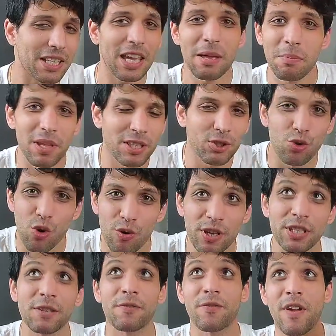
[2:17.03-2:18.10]
to keep the
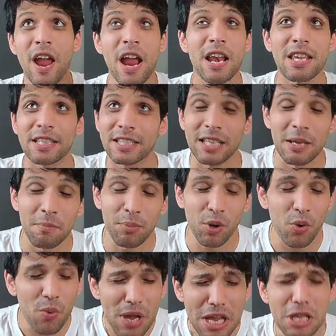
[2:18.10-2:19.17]
stories fairly
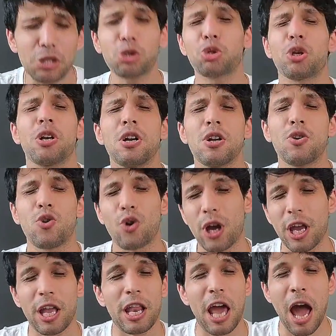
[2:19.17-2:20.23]
simple, which,
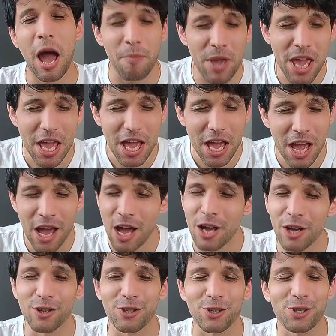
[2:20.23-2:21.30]
looking at me,
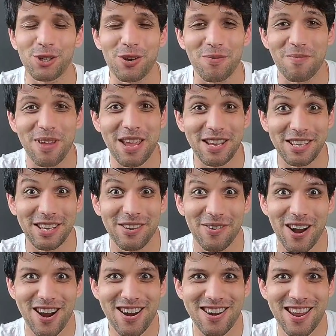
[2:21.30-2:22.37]
shouldn't be too
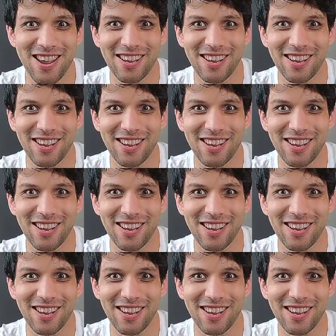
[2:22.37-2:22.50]
hard.